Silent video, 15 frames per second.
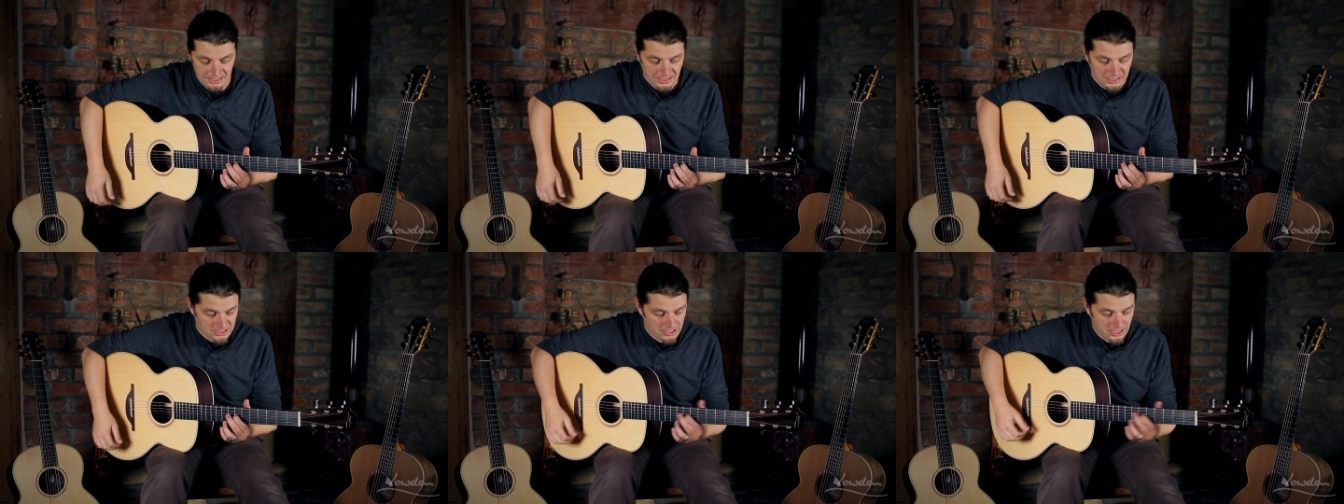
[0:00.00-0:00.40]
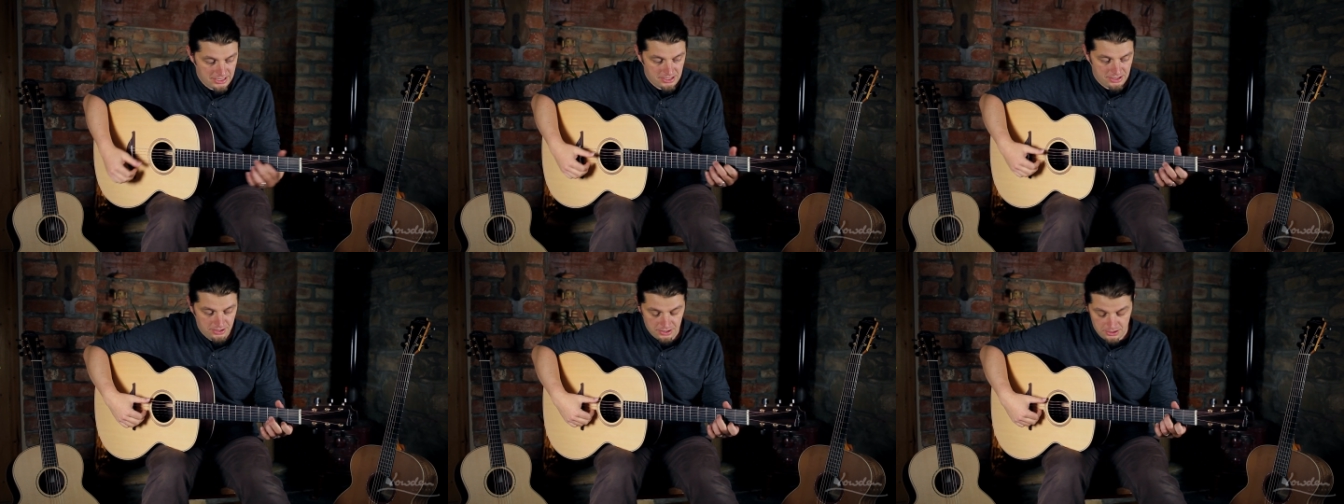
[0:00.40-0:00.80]
So that's
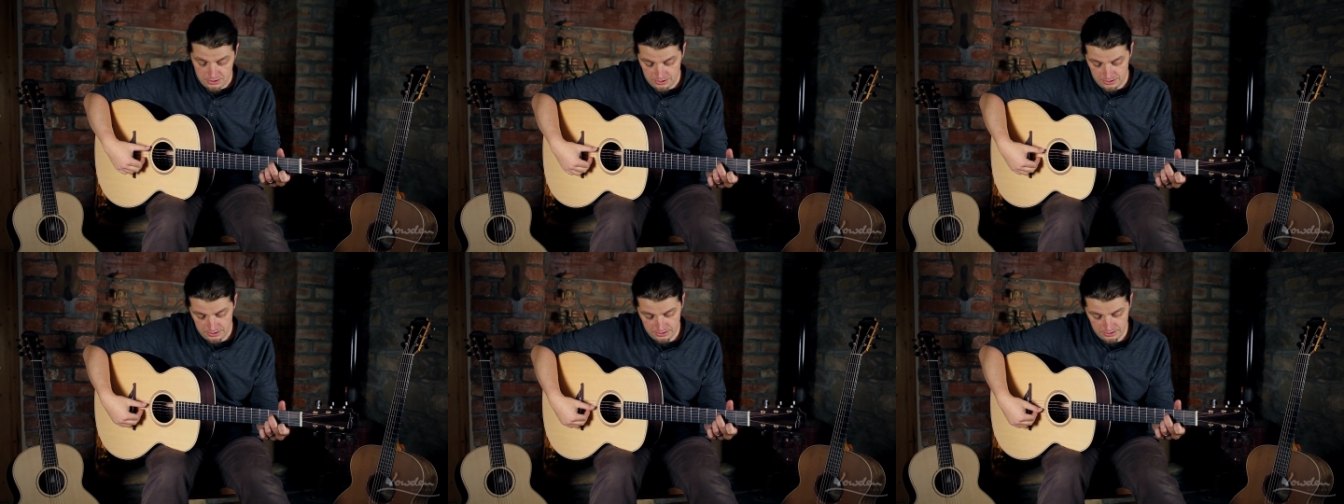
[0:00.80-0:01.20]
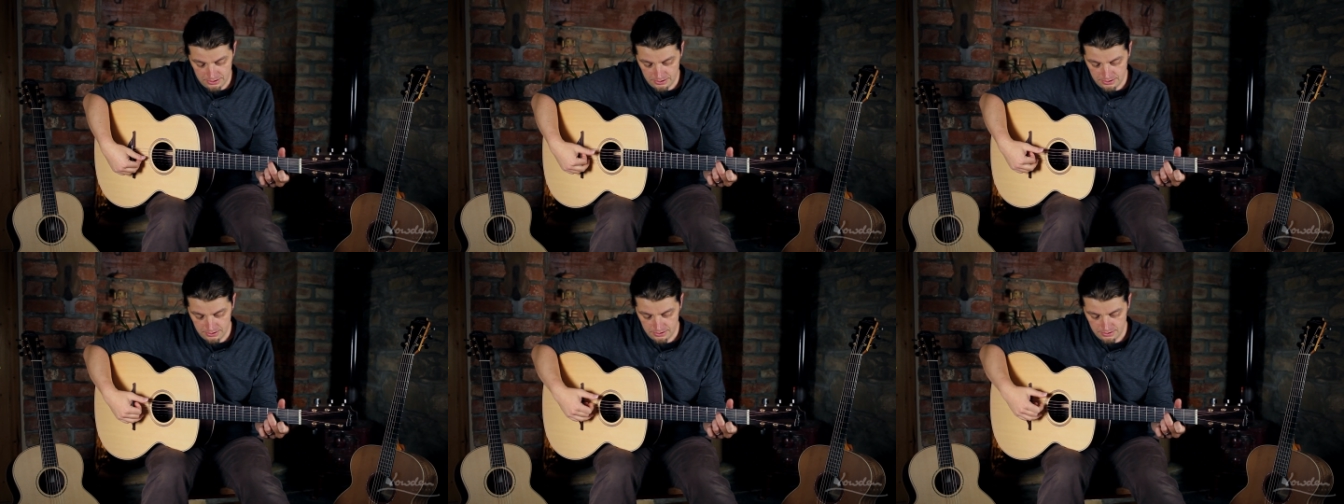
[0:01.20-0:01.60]
the
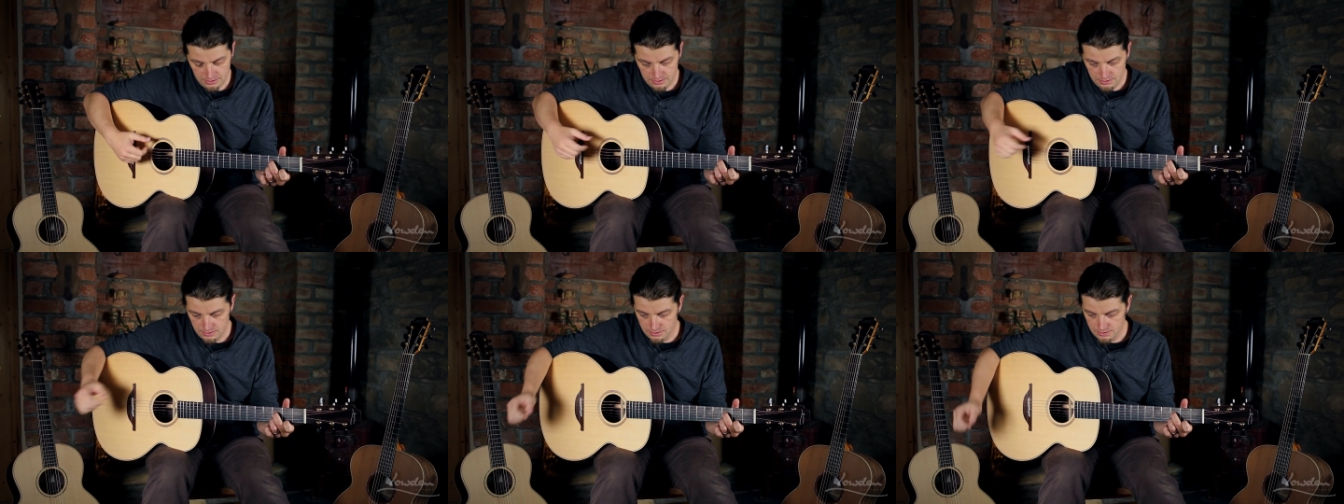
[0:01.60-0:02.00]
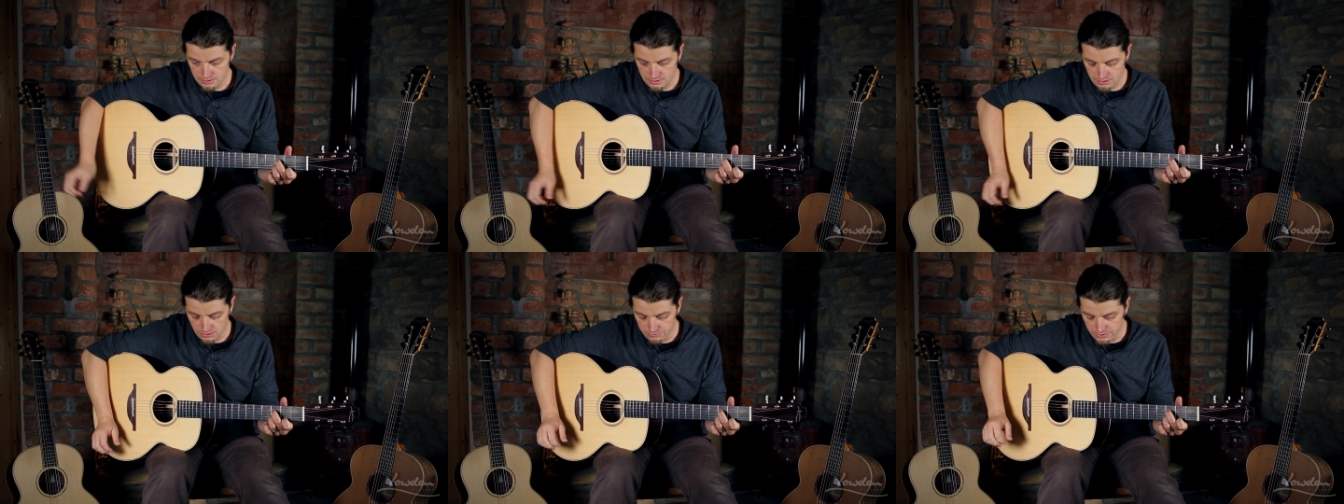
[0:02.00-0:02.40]

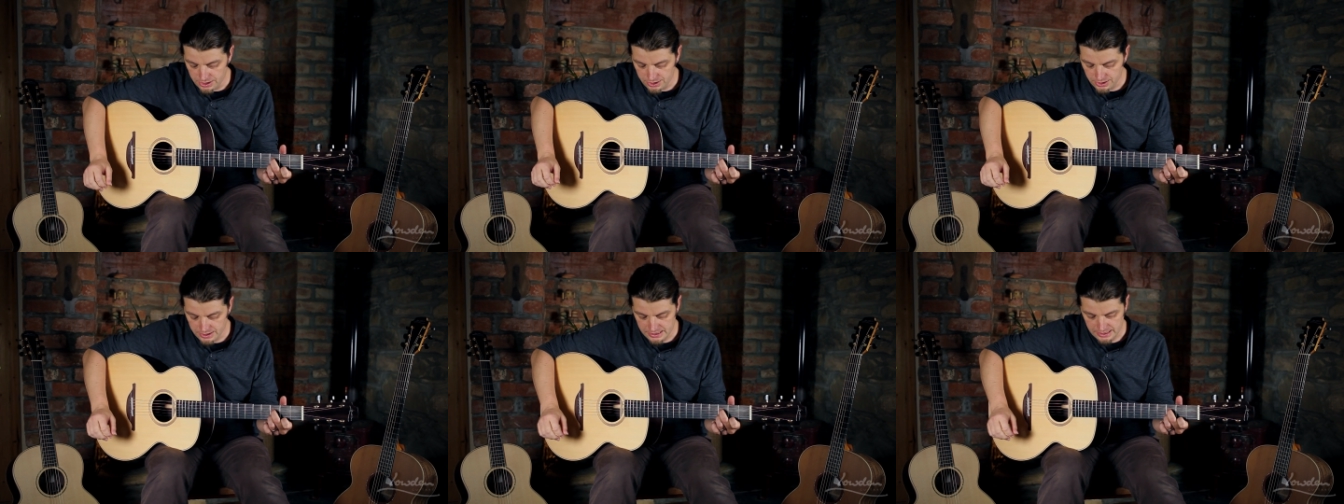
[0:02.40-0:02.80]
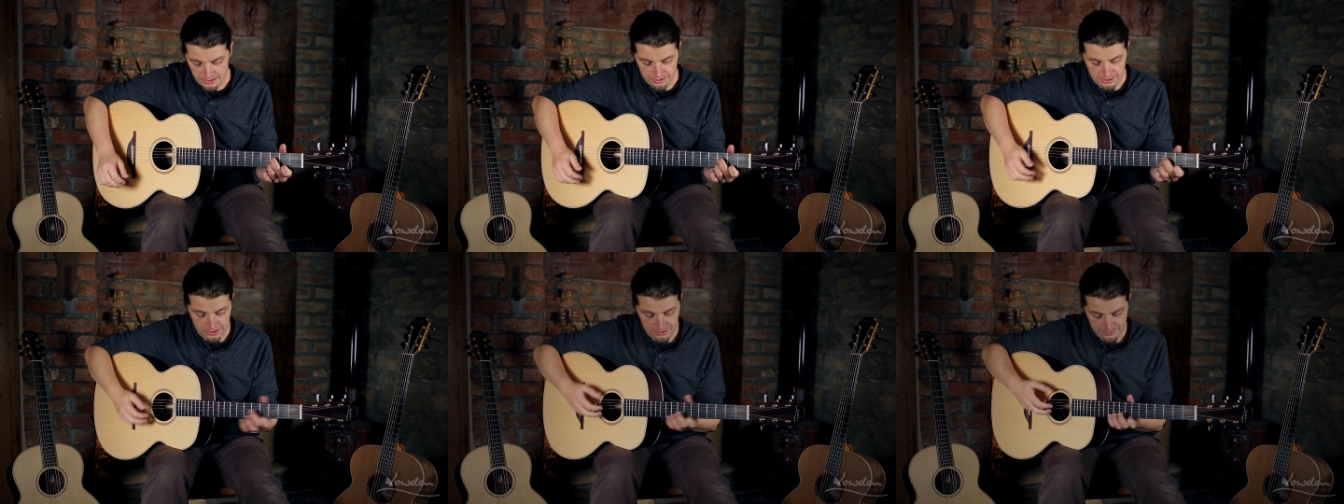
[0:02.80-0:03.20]
original
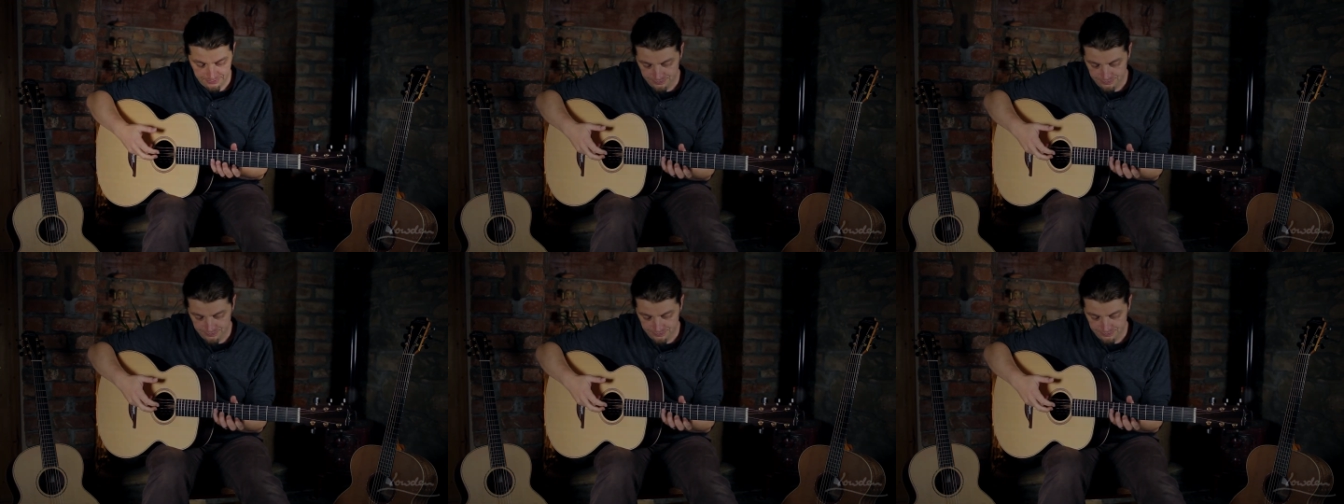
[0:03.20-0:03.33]
series.